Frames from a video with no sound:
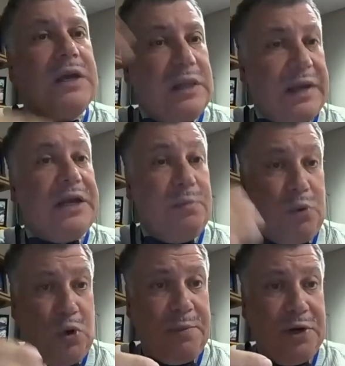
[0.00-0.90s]
like an
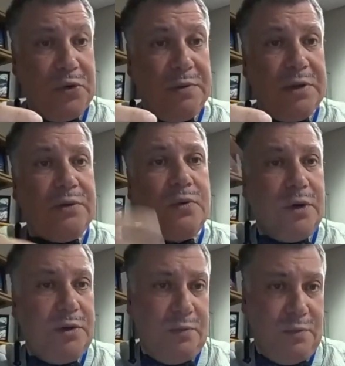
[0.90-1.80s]
employment agreement
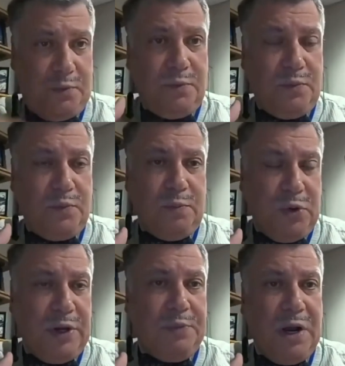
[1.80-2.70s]
where you
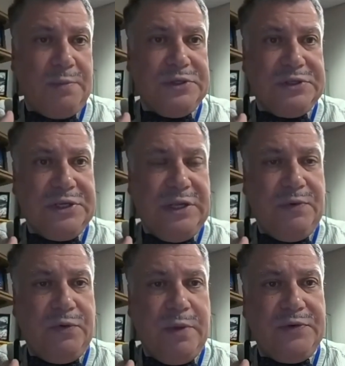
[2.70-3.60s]
employee promises to keep
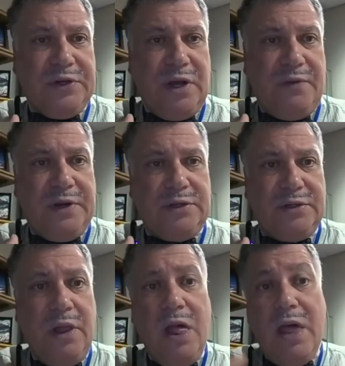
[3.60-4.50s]
information
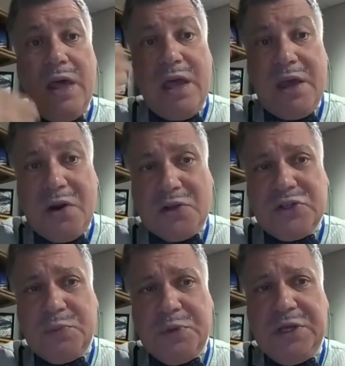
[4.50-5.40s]
confidential. It can
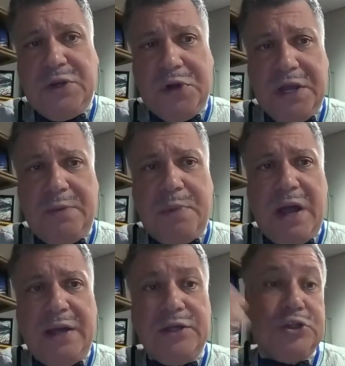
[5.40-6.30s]
also be created
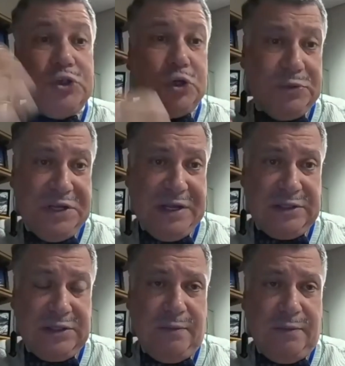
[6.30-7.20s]
by
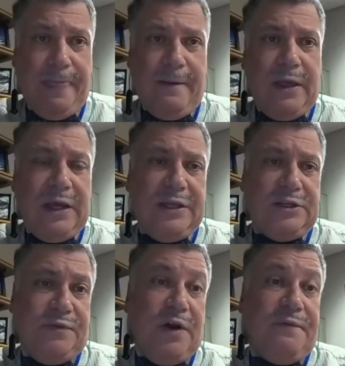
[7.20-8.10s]
circumstances. Uh,
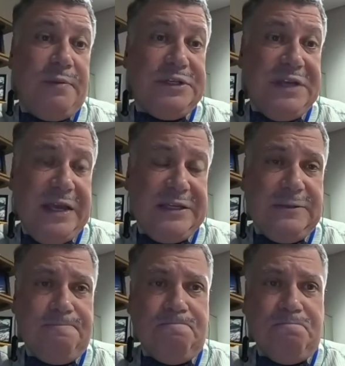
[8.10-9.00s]
there's a very famous
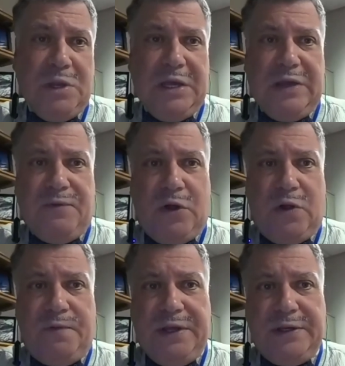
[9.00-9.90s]
case
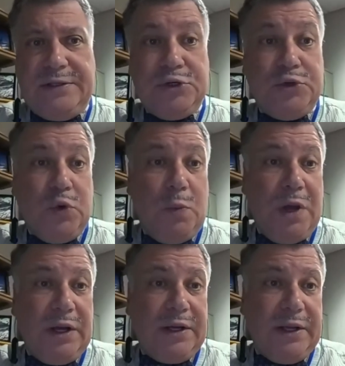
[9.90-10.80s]
involving Sears and
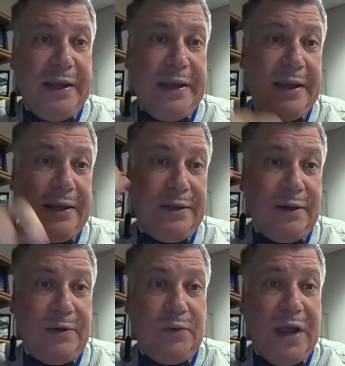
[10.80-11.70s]
Roebuck and
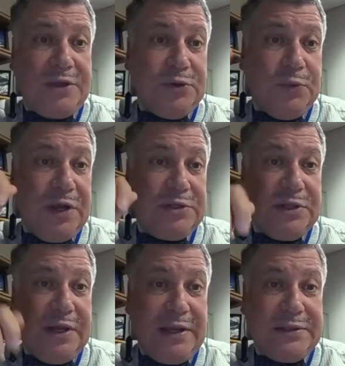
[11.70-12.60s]
the ratchet wrench
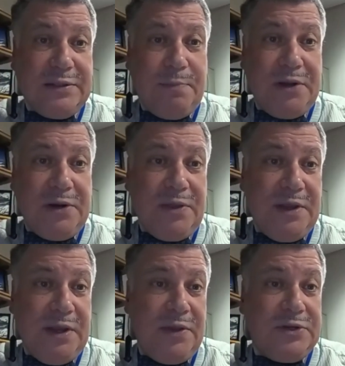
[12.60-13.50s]
that has the button on
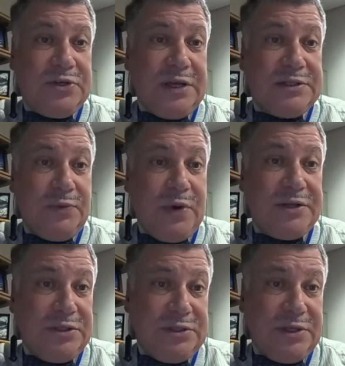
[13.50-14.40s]
the end that ejects the
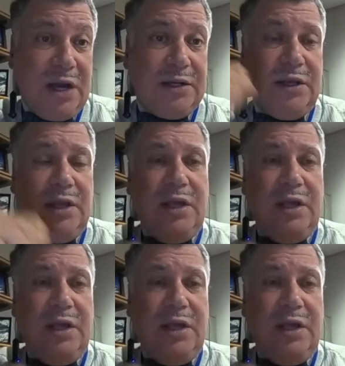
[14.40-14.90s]
ratchet socket.